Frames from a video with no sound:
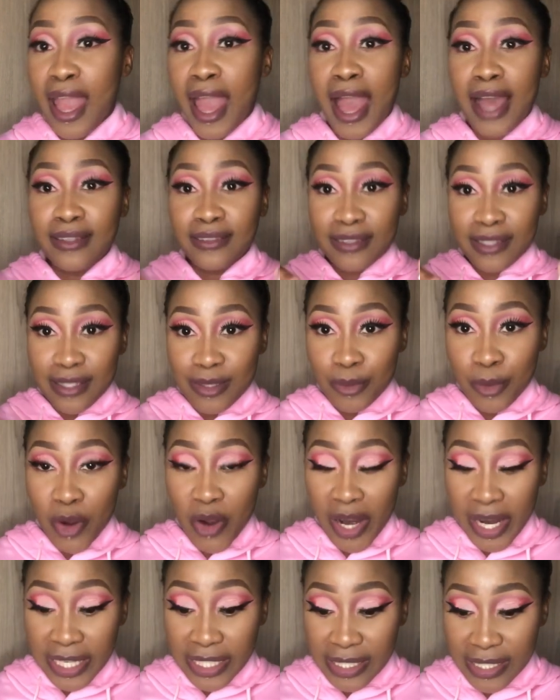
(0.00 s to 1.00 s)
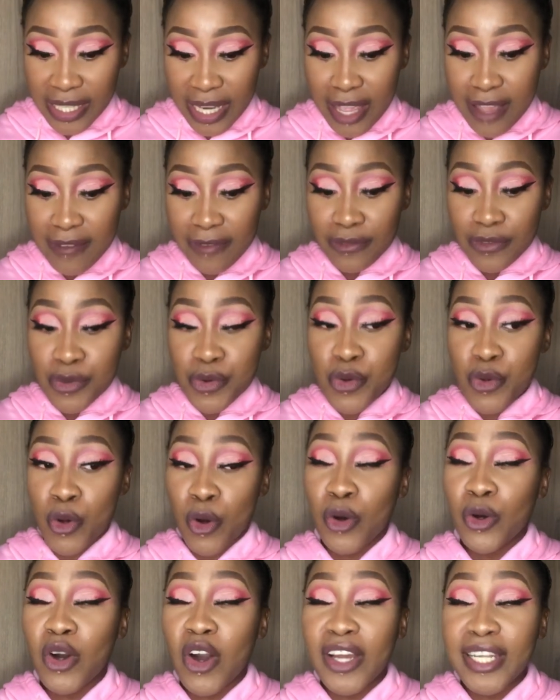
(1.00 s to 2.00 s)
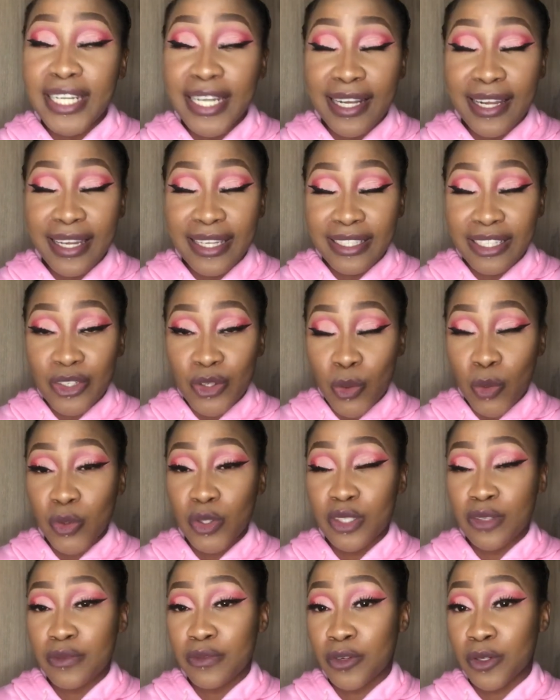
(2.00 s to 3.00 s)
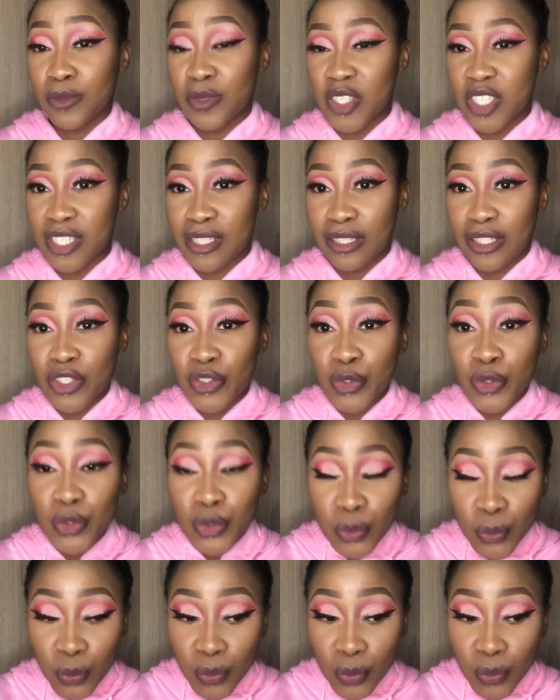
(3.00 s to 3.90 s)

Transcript: At this point, if you go online and order from Shein, you